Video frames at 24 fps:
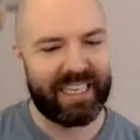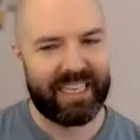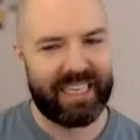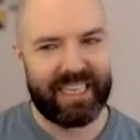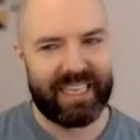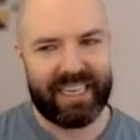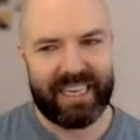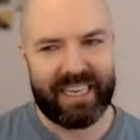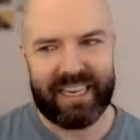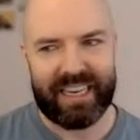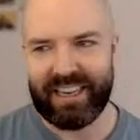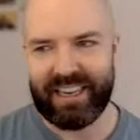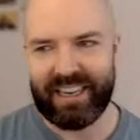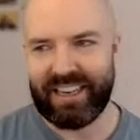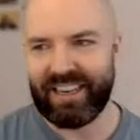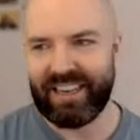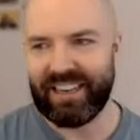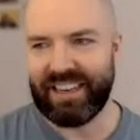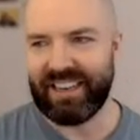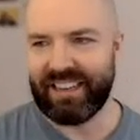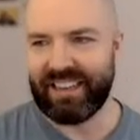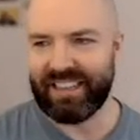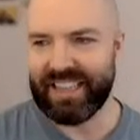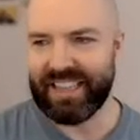
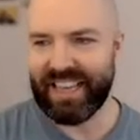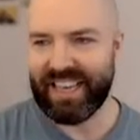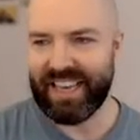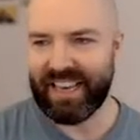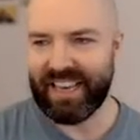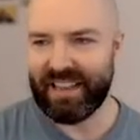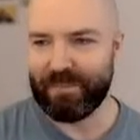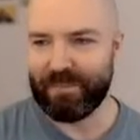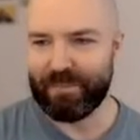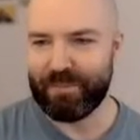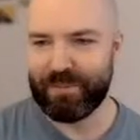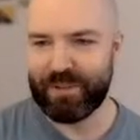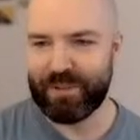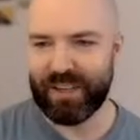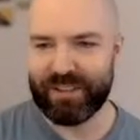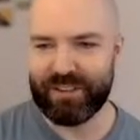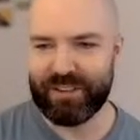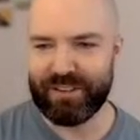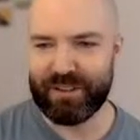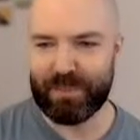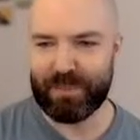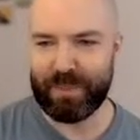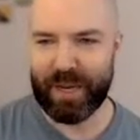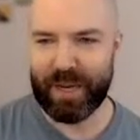Tons
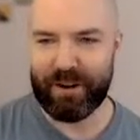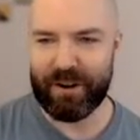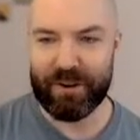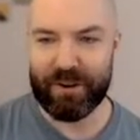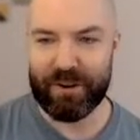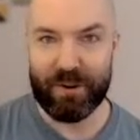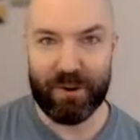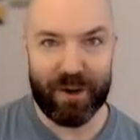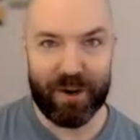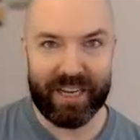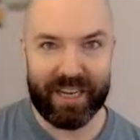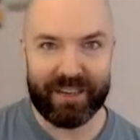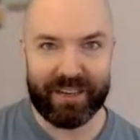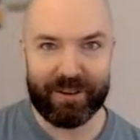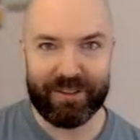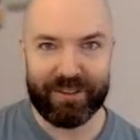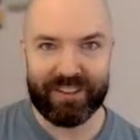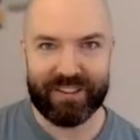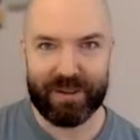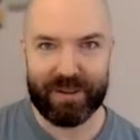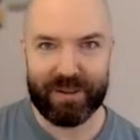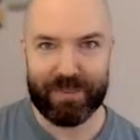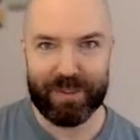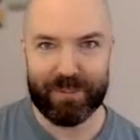of paranoia. I always
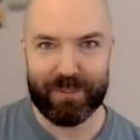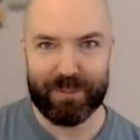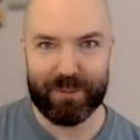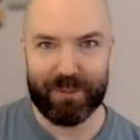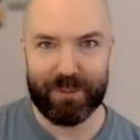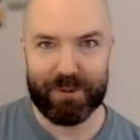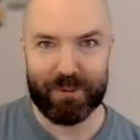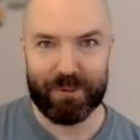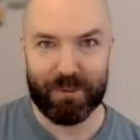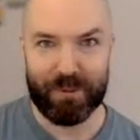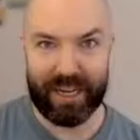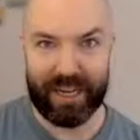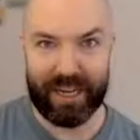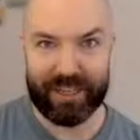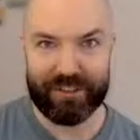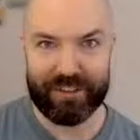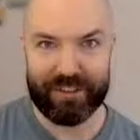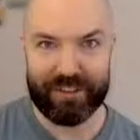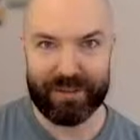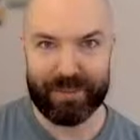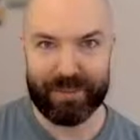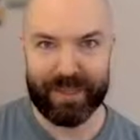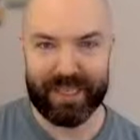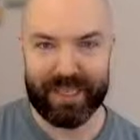thought people were
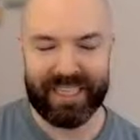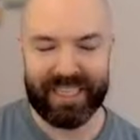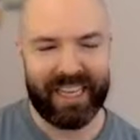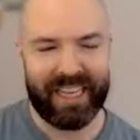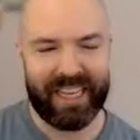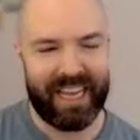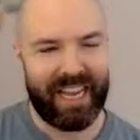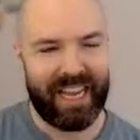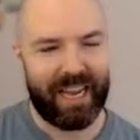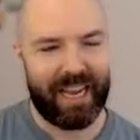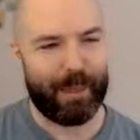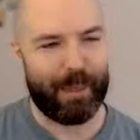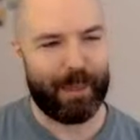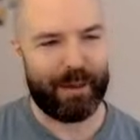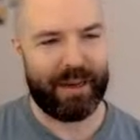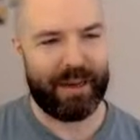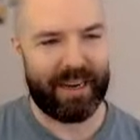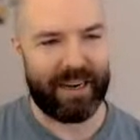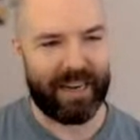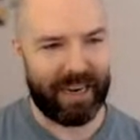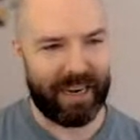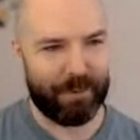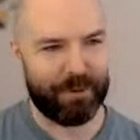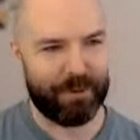watching me. I thought
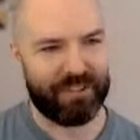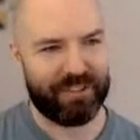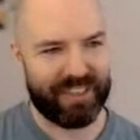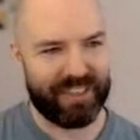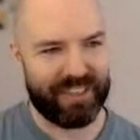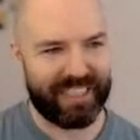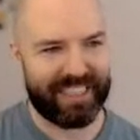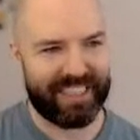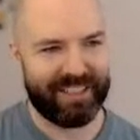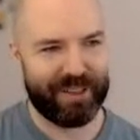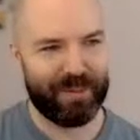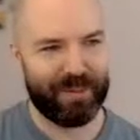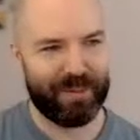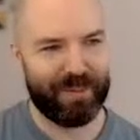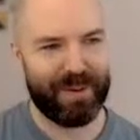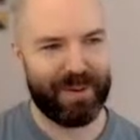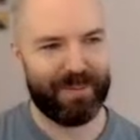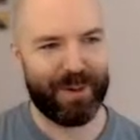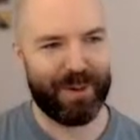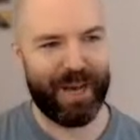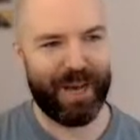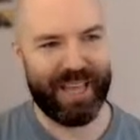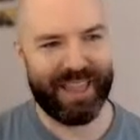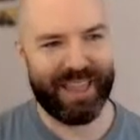I was going to kill
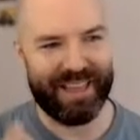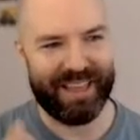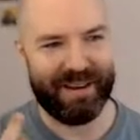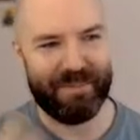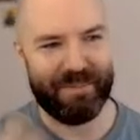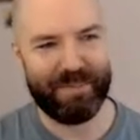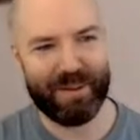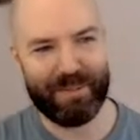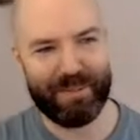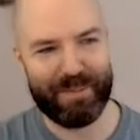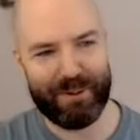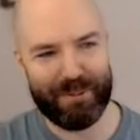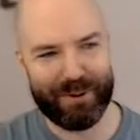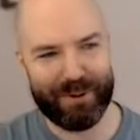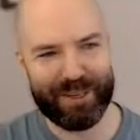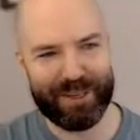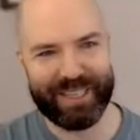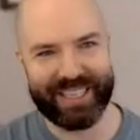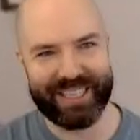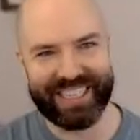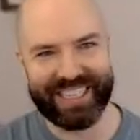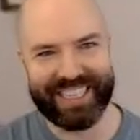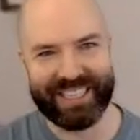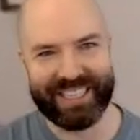people. I thought people were going
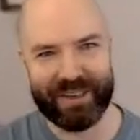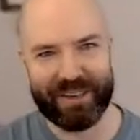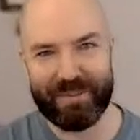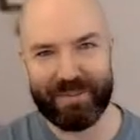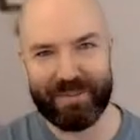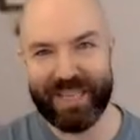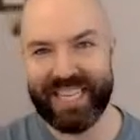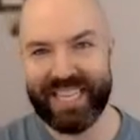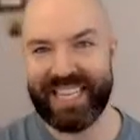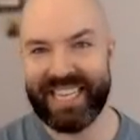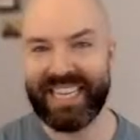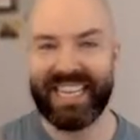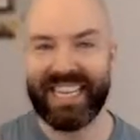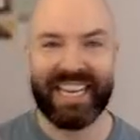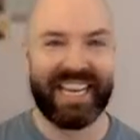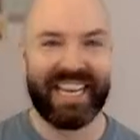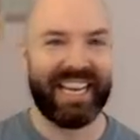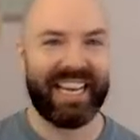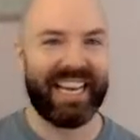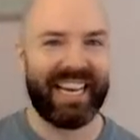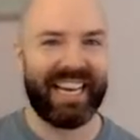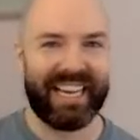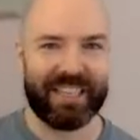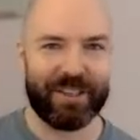to kill me.
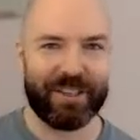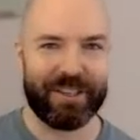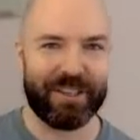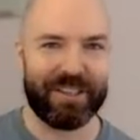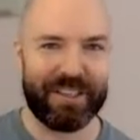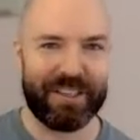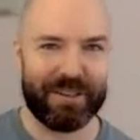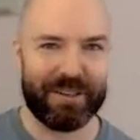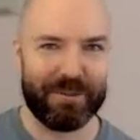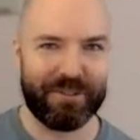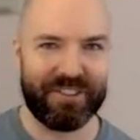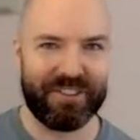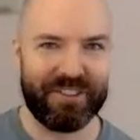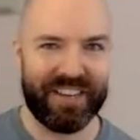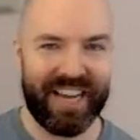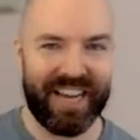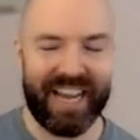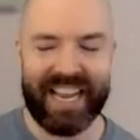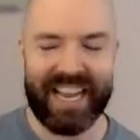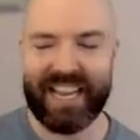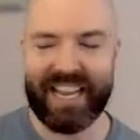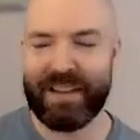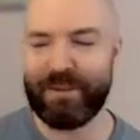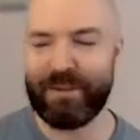I couldn't use
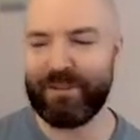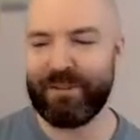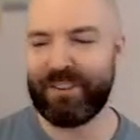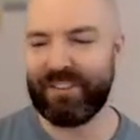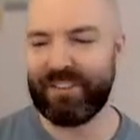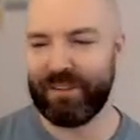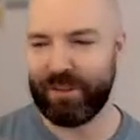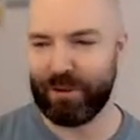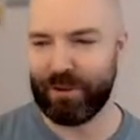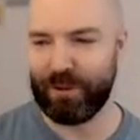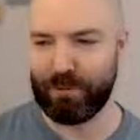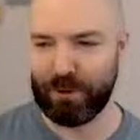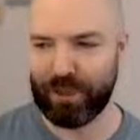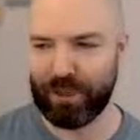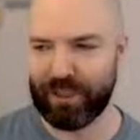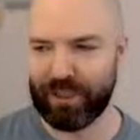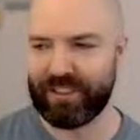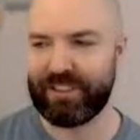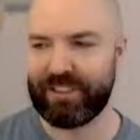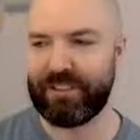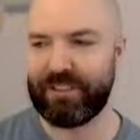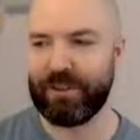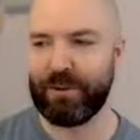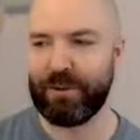knives, the works.
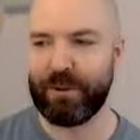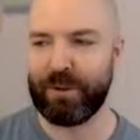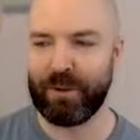So